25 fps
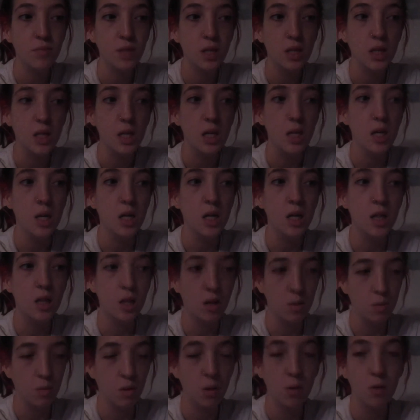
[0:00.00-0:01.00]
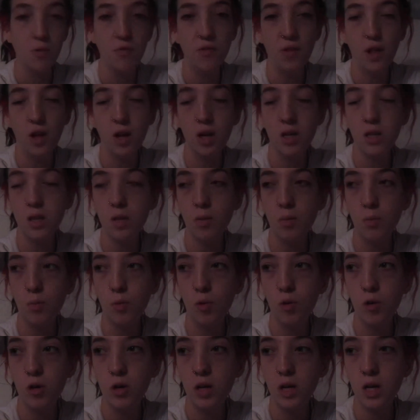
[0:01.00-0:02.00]
And then I'll put a vlog in the
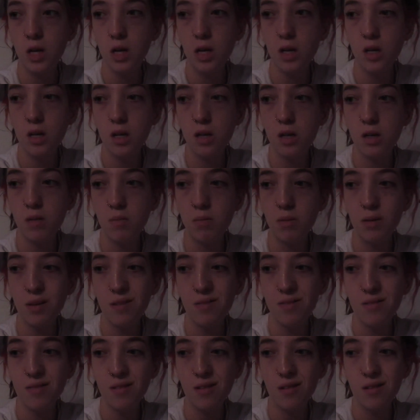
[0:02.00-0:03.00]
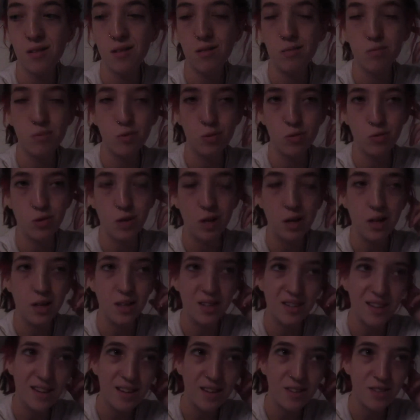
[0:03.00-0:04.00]
morning because I'm so tired.
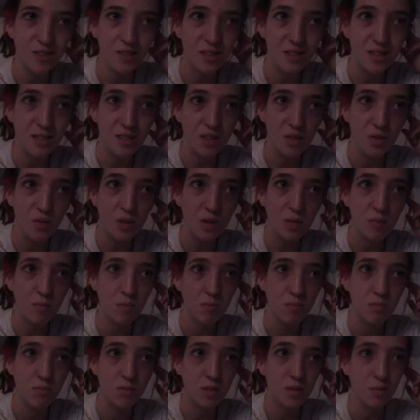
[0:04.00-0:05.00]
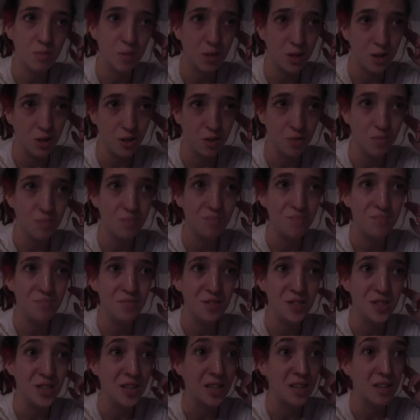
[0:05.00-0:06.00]
And I actually need to film tomorrow
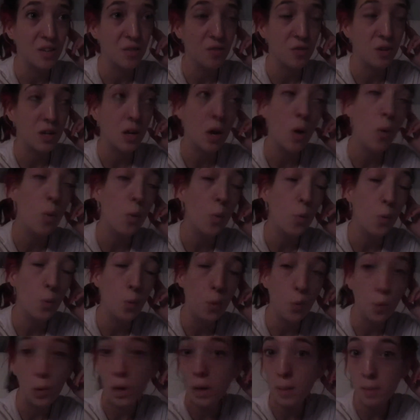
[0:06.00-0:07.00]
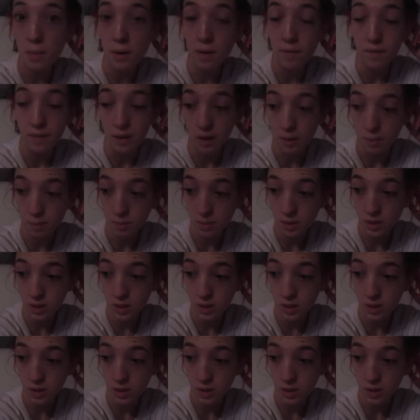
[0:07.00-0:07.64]
to end the video. What am I going to film?